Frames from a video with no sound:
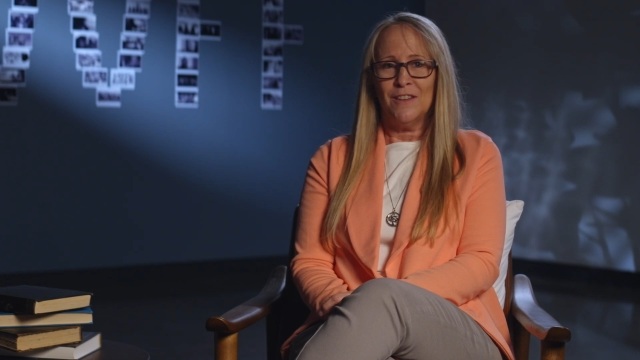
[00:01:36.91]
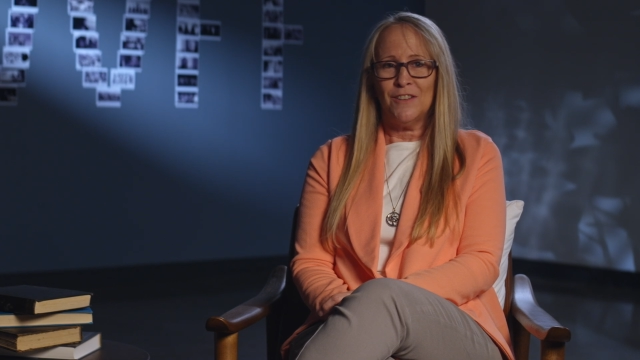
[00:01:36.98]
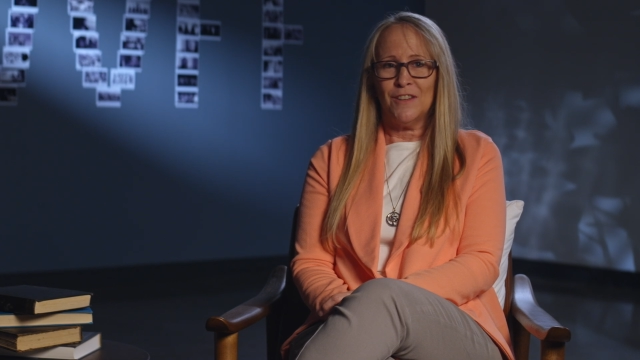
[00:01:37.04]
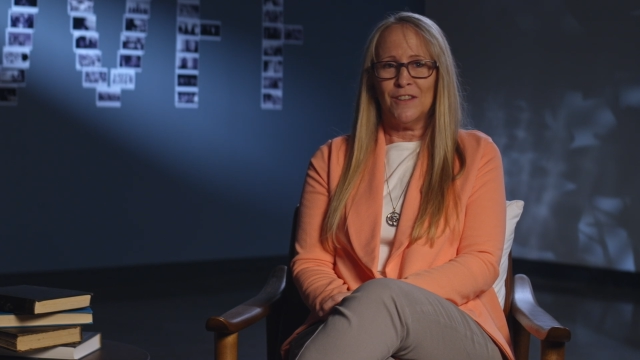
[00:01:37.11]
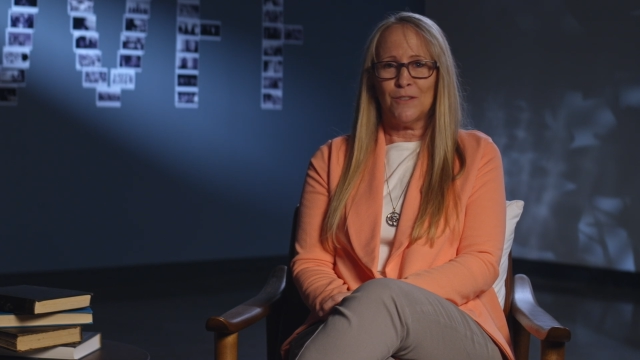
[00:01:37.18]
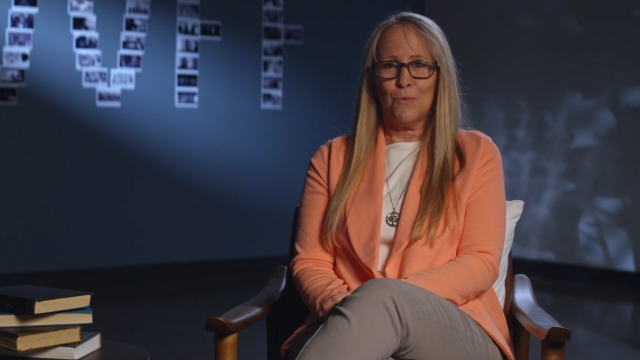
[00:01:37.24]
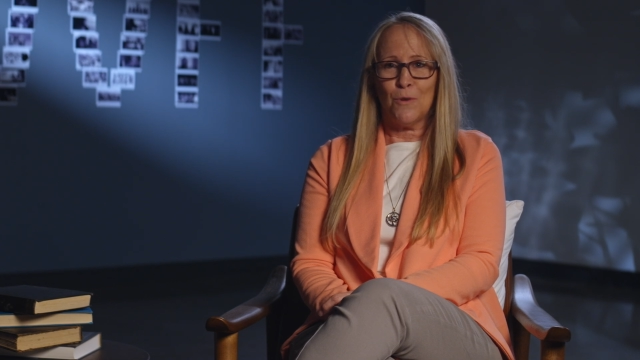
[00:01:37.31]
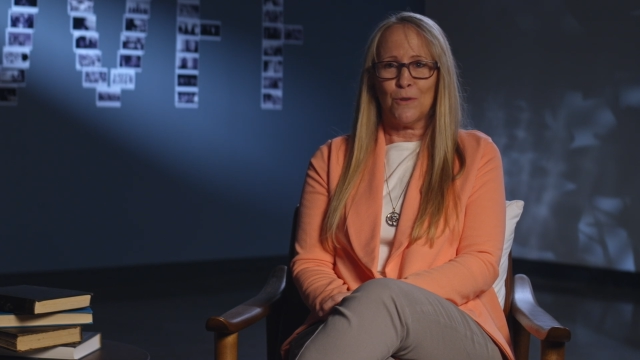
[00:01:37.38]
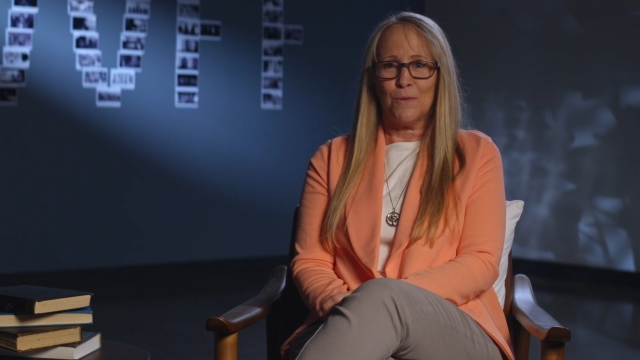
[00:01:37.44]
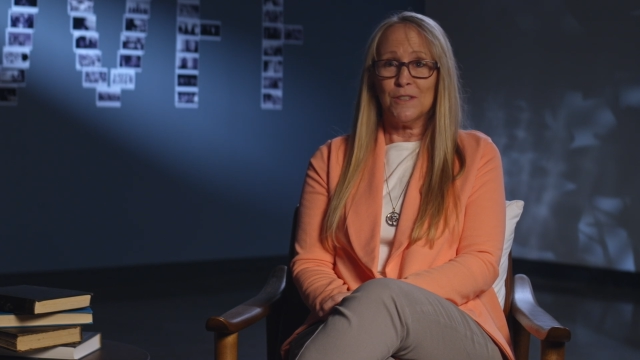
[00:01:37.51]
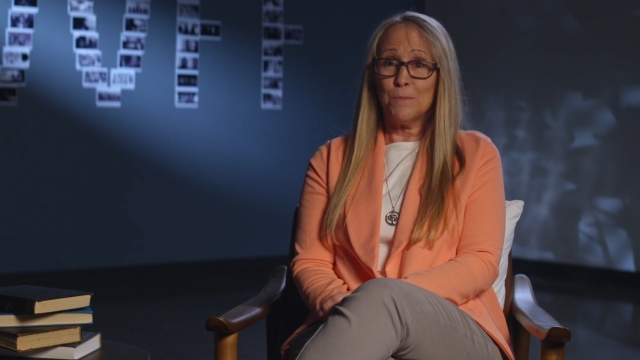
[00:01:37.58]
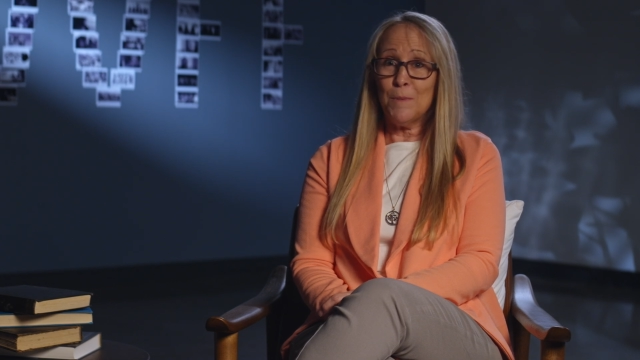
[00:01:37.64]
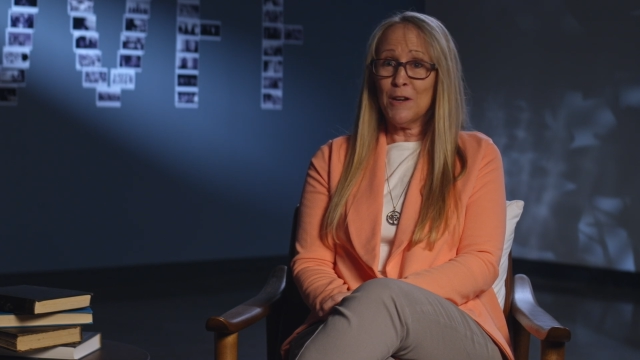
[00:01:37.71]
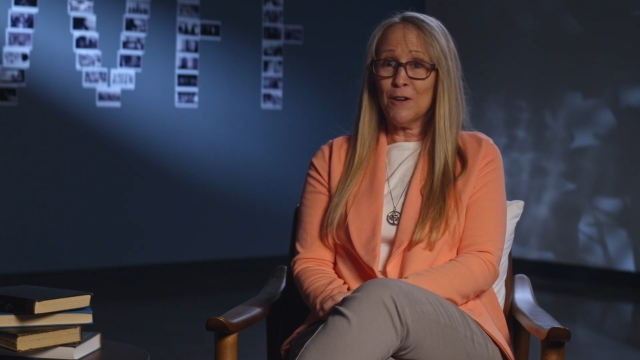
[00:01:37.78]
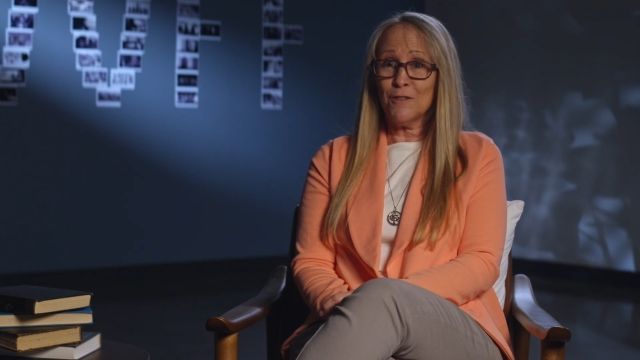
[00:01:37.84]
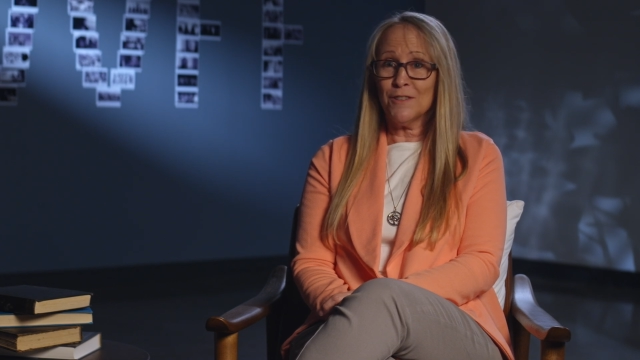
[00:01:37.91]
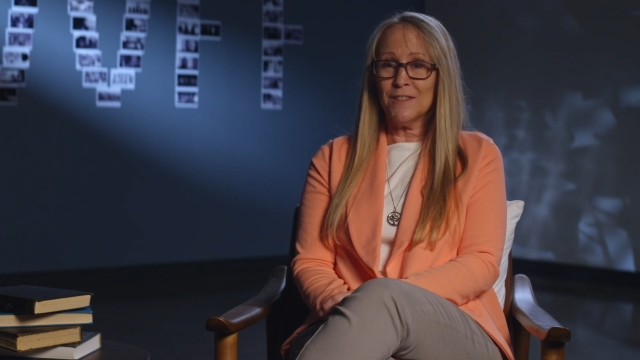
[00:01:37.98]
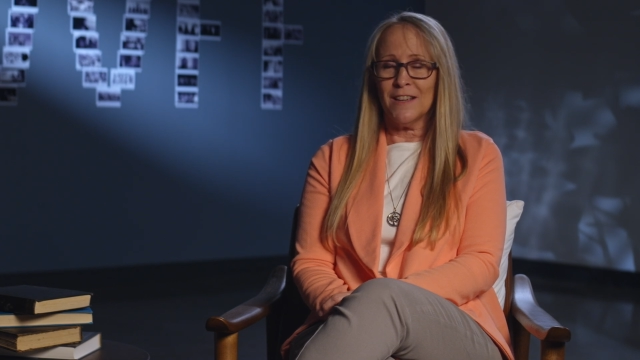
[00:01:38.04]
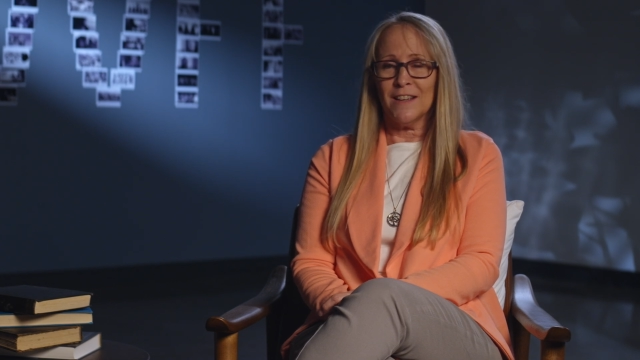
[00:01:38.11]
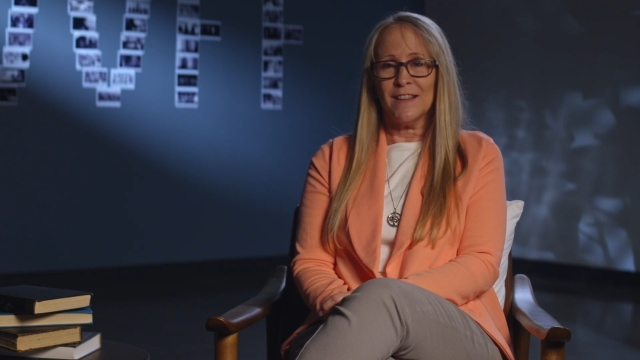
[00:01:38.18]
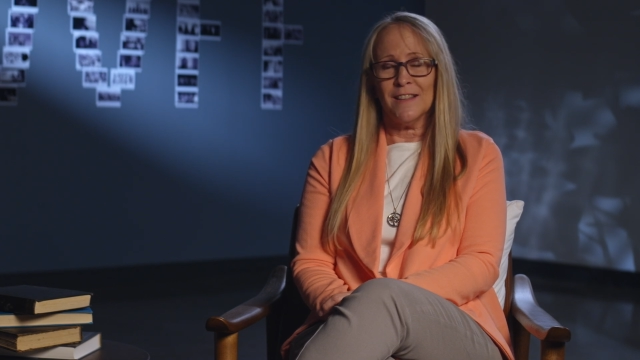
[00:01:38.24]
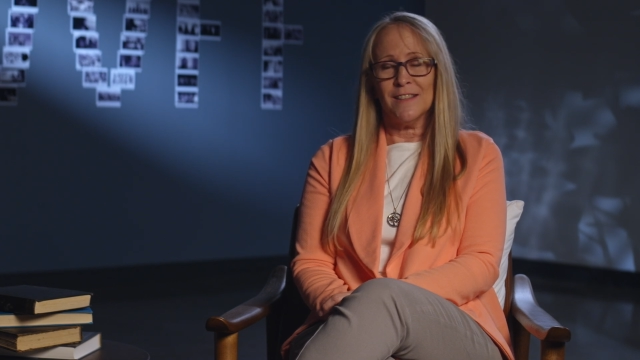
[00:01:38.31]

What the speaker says: just work with speakers and